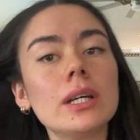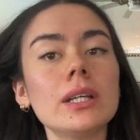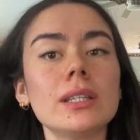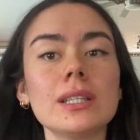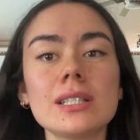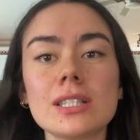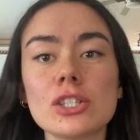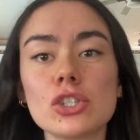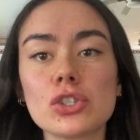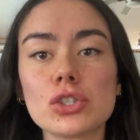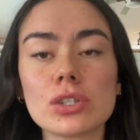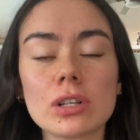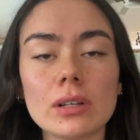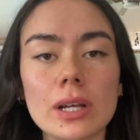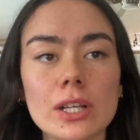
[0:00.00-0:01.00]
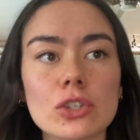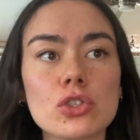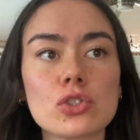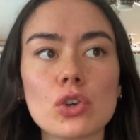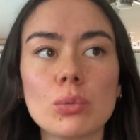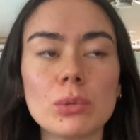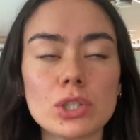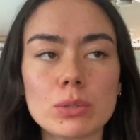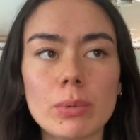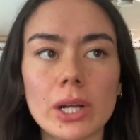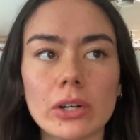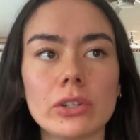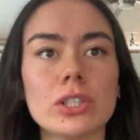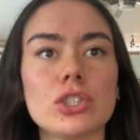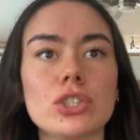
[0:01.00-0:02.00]
This is like so much better.
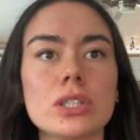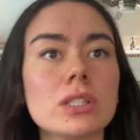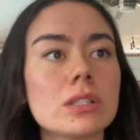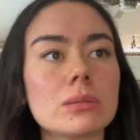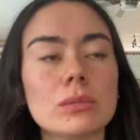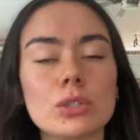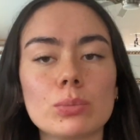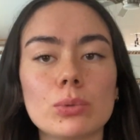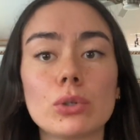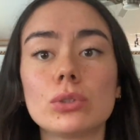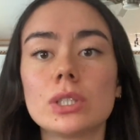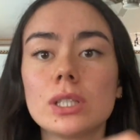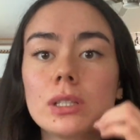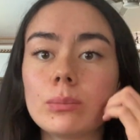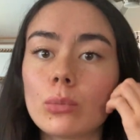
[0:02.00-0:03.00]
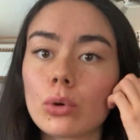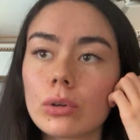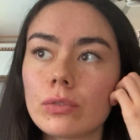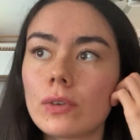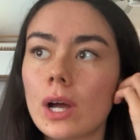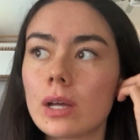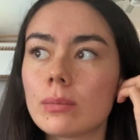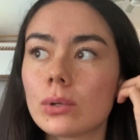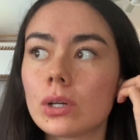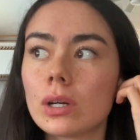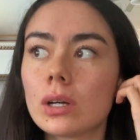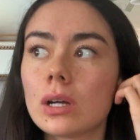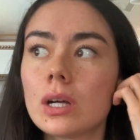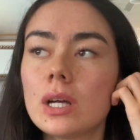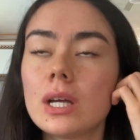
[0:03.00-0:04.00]
It's just as much protein, more fiber,
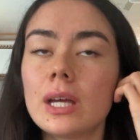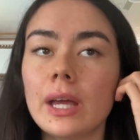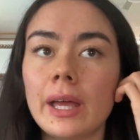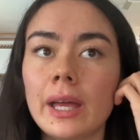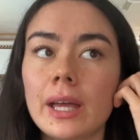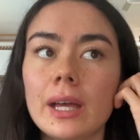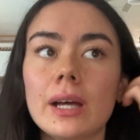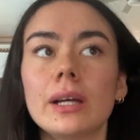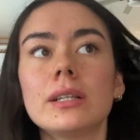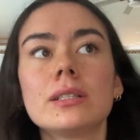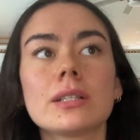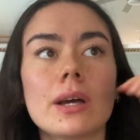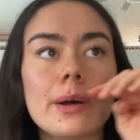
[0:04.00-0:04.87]
and